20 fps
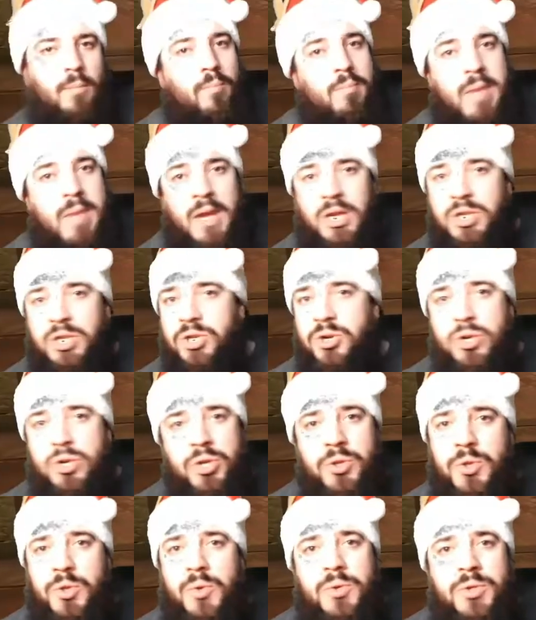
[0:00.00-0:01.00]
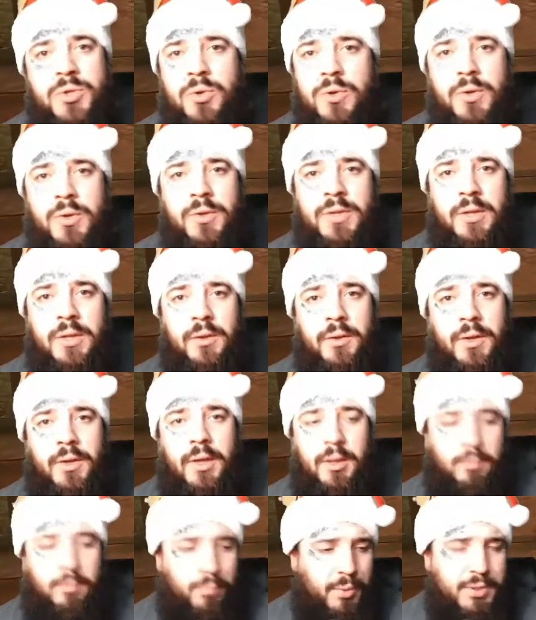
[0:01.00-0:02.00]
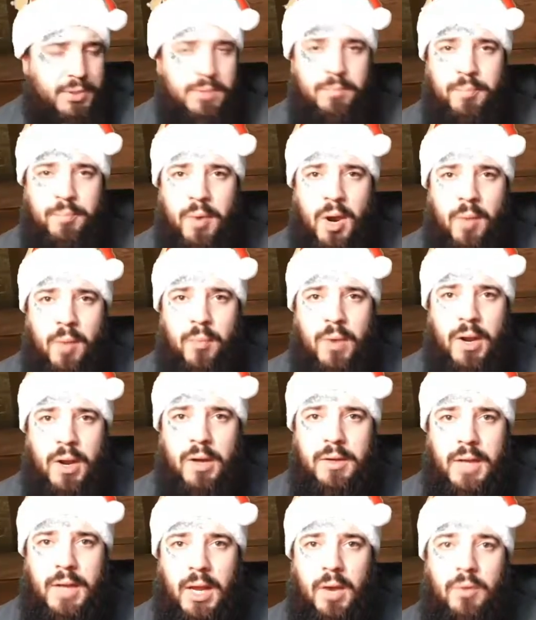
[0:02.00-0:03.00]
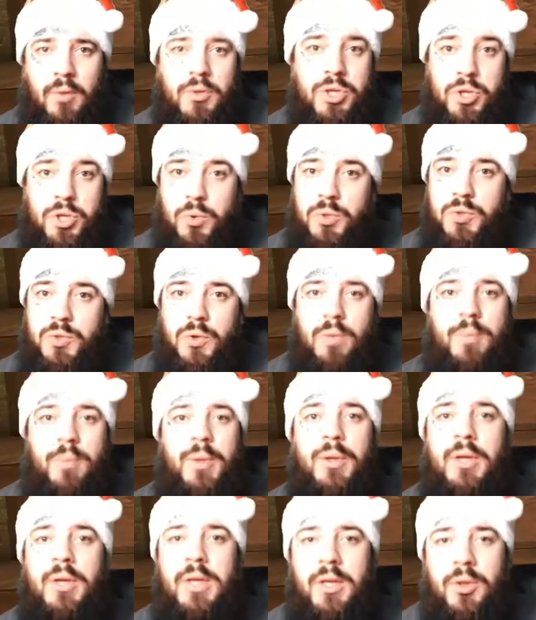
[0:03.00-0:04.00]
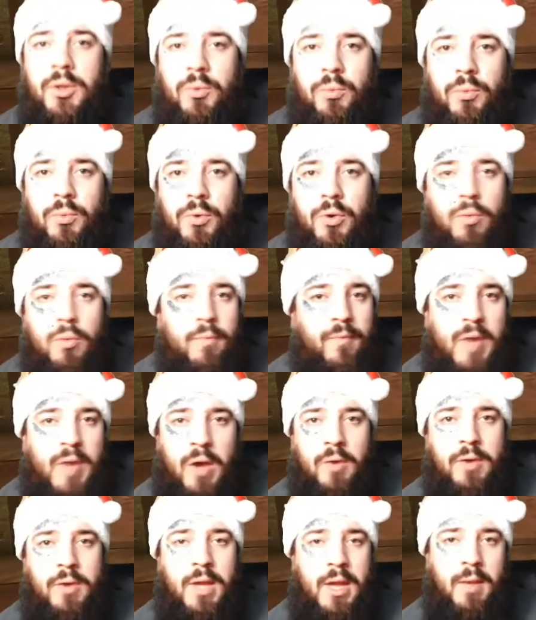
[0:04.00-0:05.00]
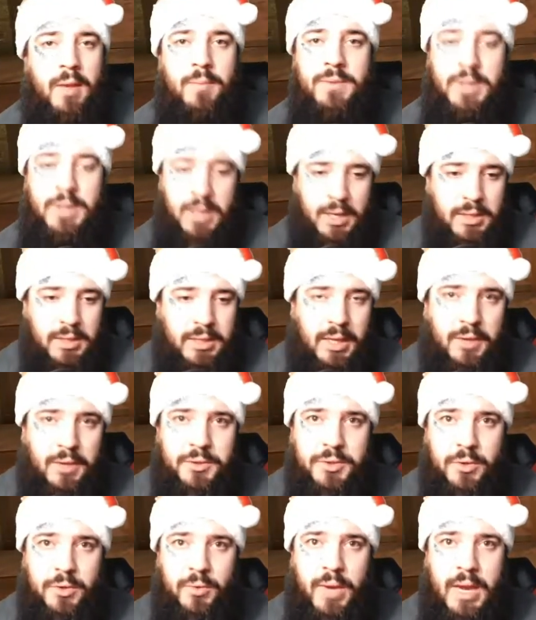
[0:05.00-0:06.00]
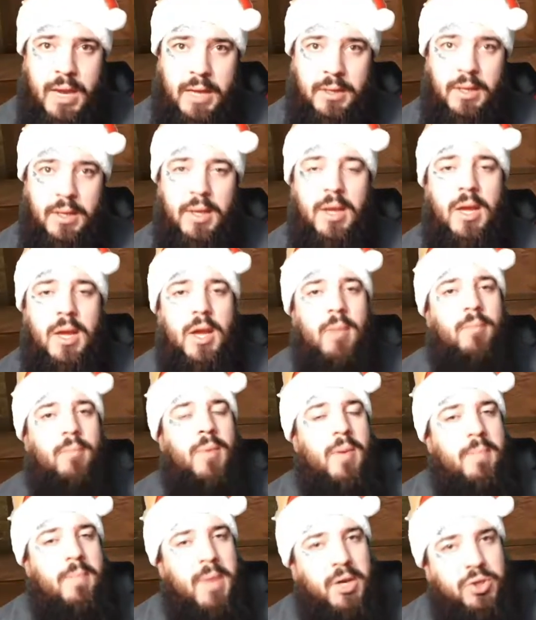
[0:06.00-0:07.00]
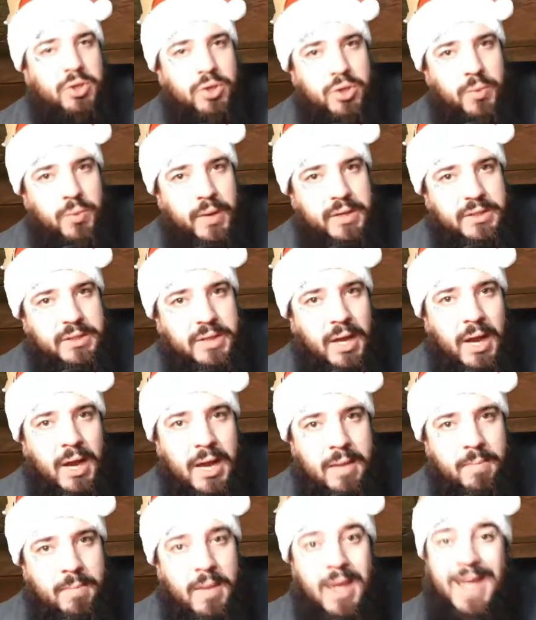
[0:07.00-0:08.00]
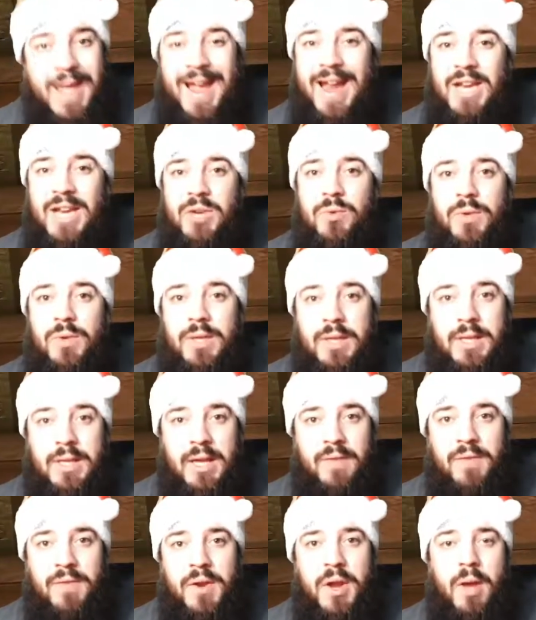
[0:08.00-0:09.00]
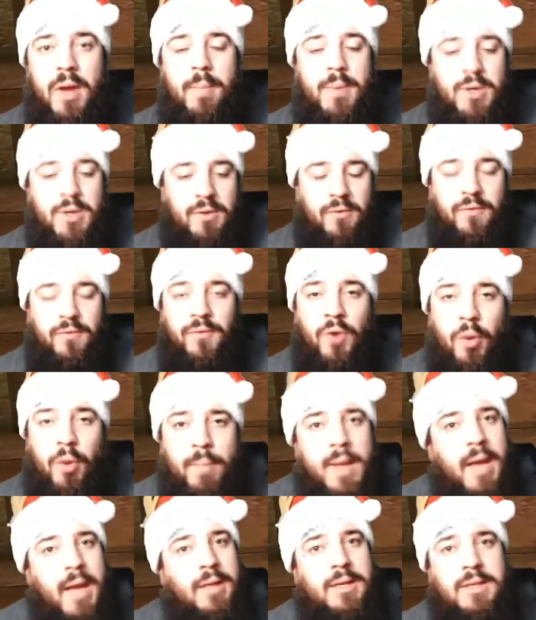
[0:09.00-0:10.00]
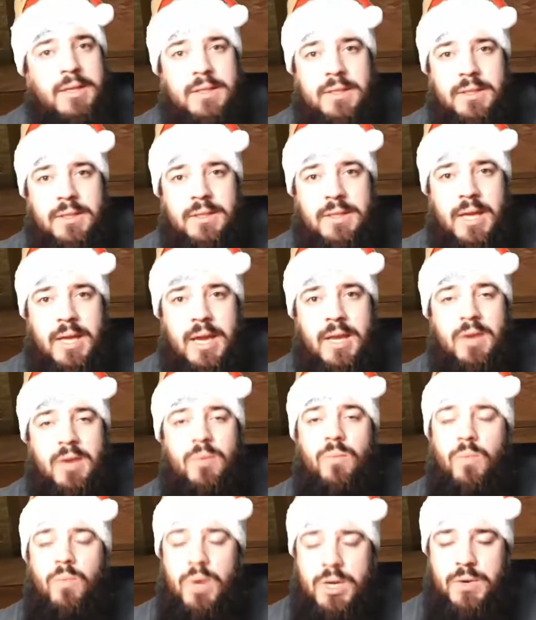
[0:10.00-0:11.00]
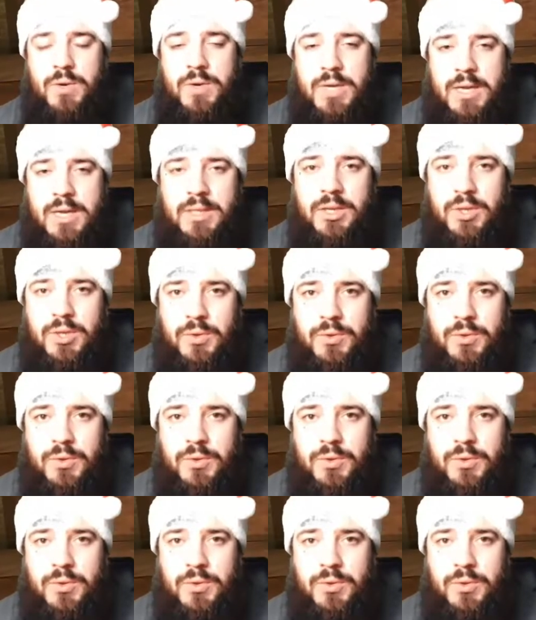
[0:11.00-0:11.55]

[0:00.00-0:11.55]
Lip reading: Make sure you use your utility. Put some barbed wire down. Use your ability in the room. Vault cams, intel's great. But make sure you waste time and you give it up and you fall back to site when you need to do